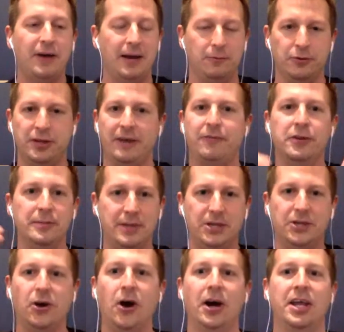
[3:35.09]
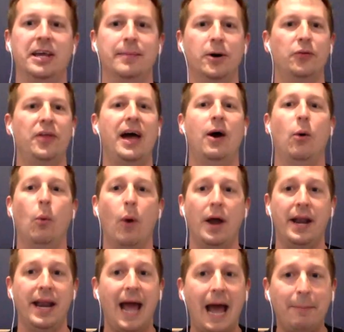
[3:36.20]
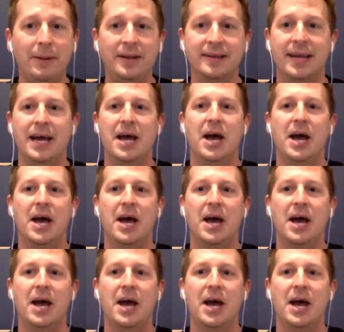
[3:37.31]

I will definitely be talking about that when it happens.